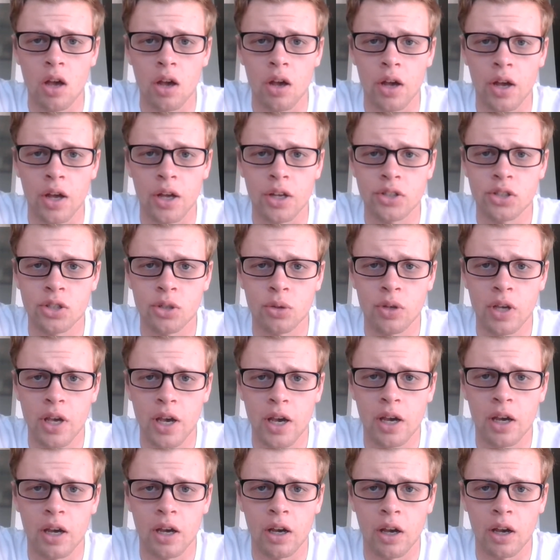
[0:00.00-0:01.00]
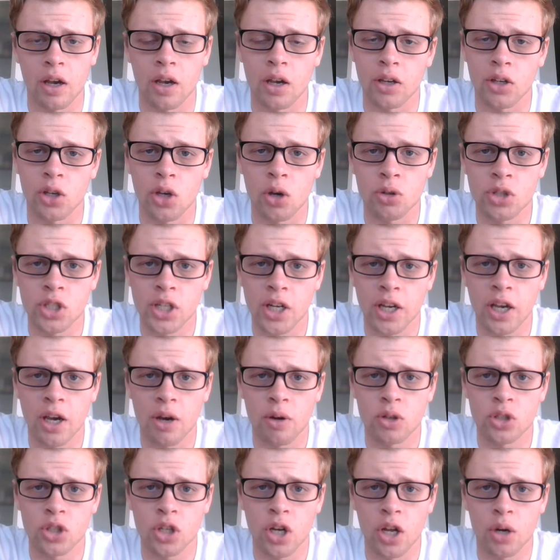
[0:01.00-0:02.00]
So yeah, go check
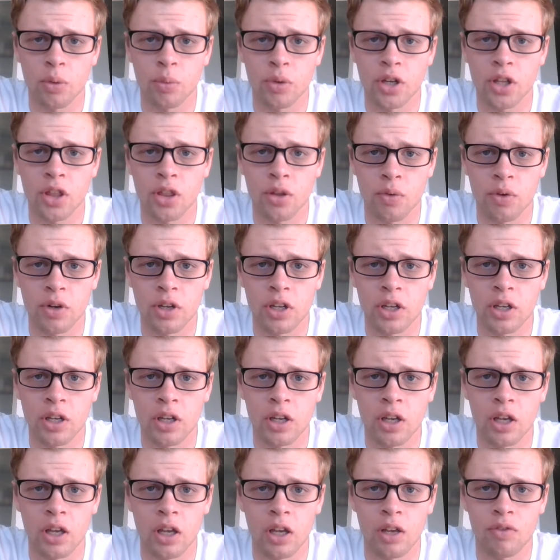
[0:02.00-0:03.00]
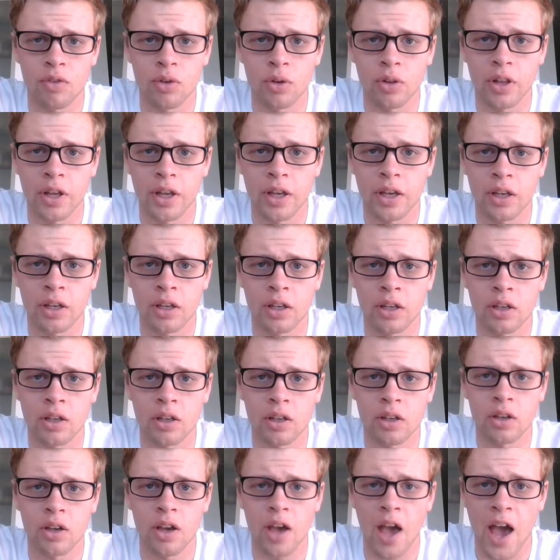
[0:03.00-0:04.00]
out John Wick 3 if you like
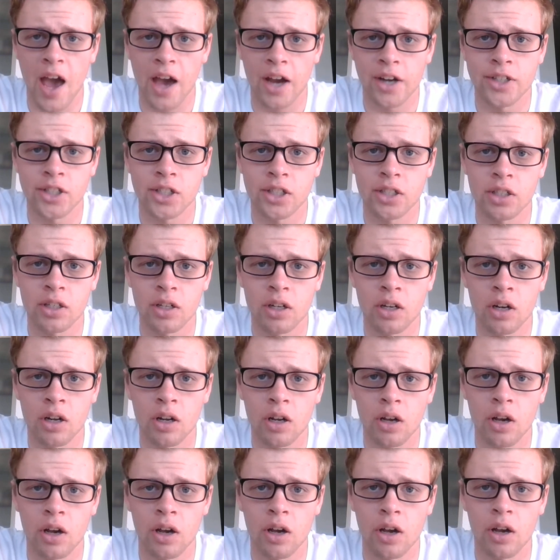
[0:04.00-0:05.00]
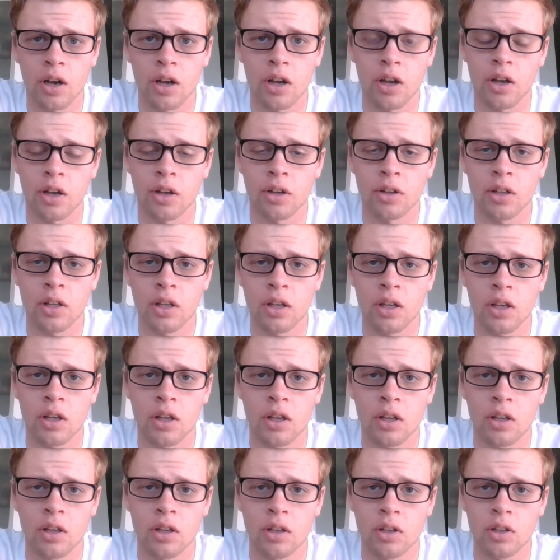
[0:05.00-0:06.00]
action.
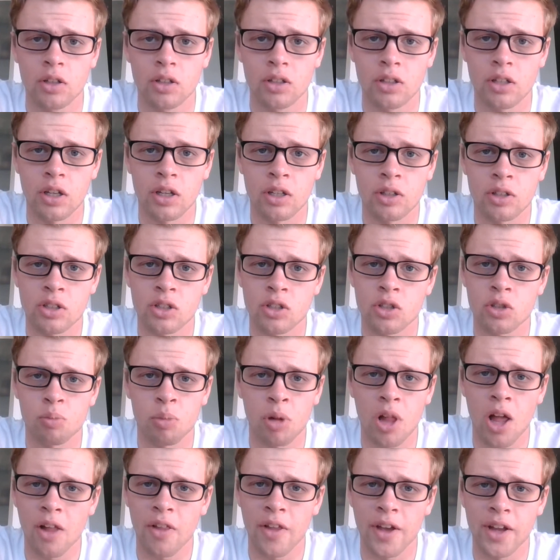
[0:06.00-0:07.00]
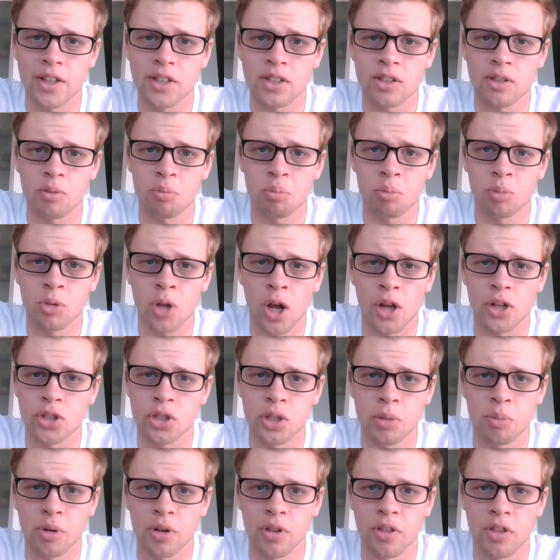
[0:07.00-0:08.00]
It's plot line's not
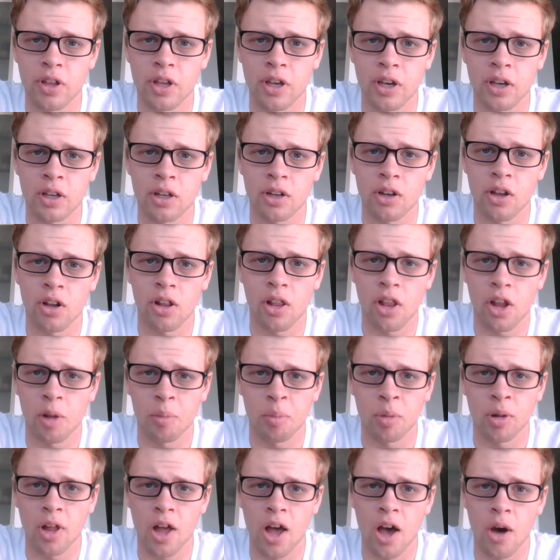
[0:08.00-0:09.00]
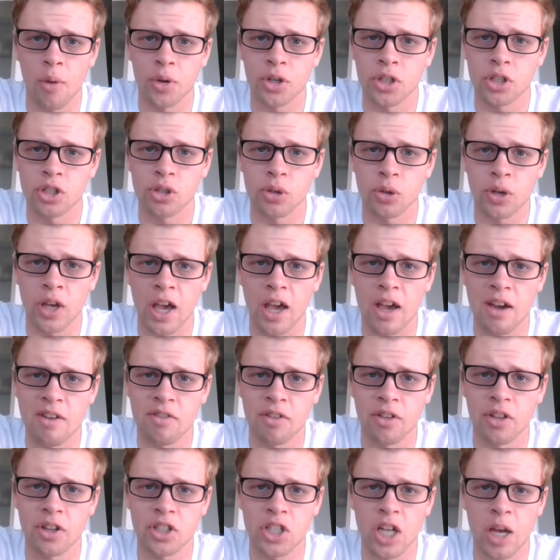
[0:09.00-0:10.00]
super thick, not a lot of plot, which is okay
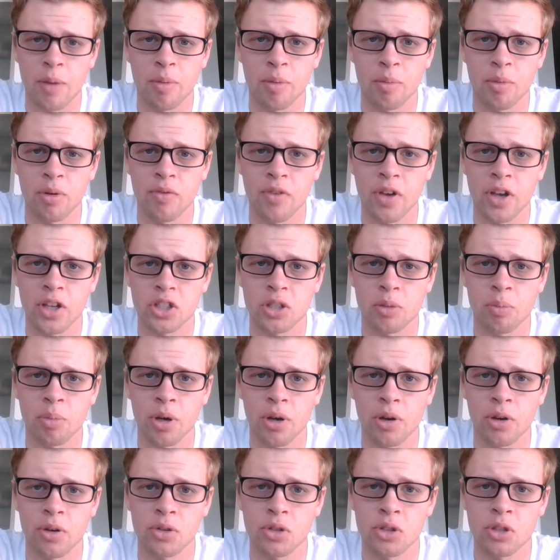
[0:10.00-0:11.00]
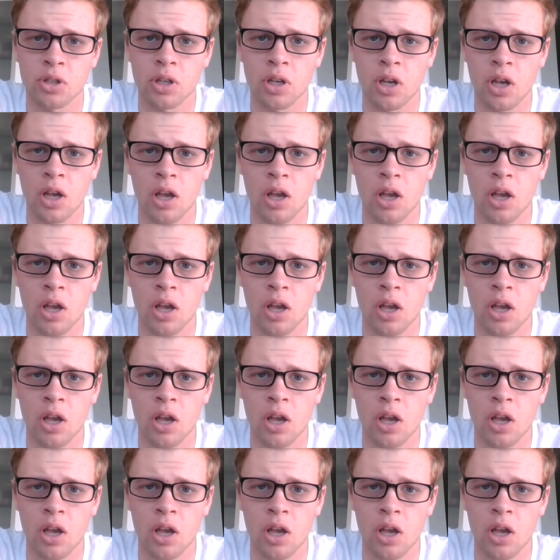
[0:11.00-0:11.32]
for this type of movie, I suppose.